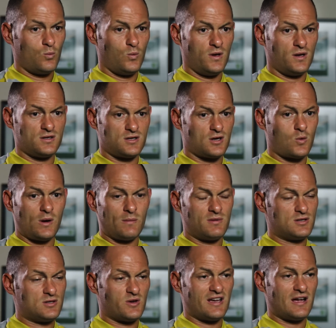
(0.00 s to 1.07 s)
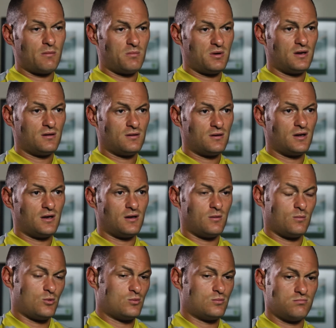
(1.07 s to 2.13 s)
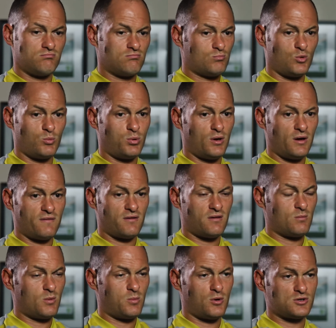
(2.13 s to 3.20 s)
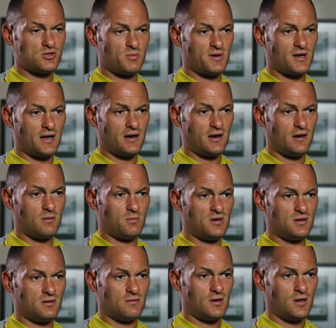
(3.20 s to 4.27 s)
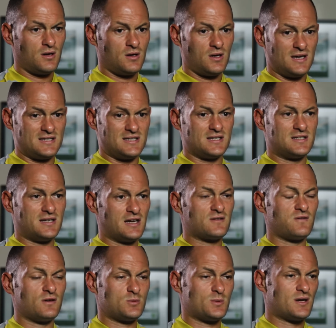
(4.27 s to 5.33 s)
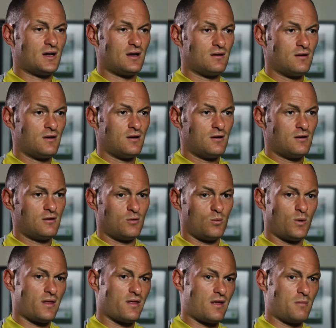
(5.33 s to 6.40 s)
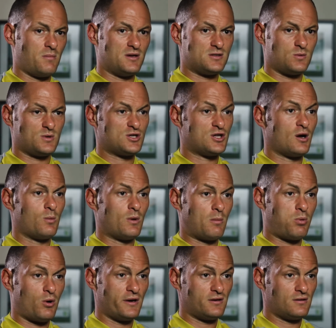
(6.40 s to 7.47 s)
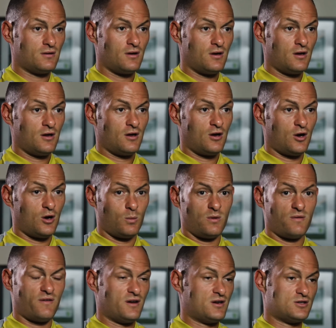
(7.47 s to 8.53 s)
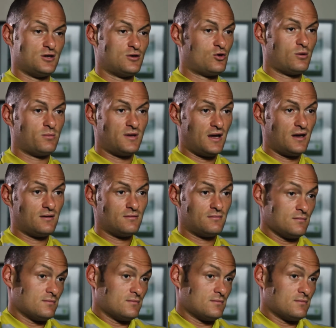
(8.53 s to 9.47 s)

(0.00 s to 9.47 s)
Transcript: we're as equipped as we can be and that we'll put everything we possibly can into being as successful as we can. Now, whether that means that we stay up with a point or we finish in the top 10,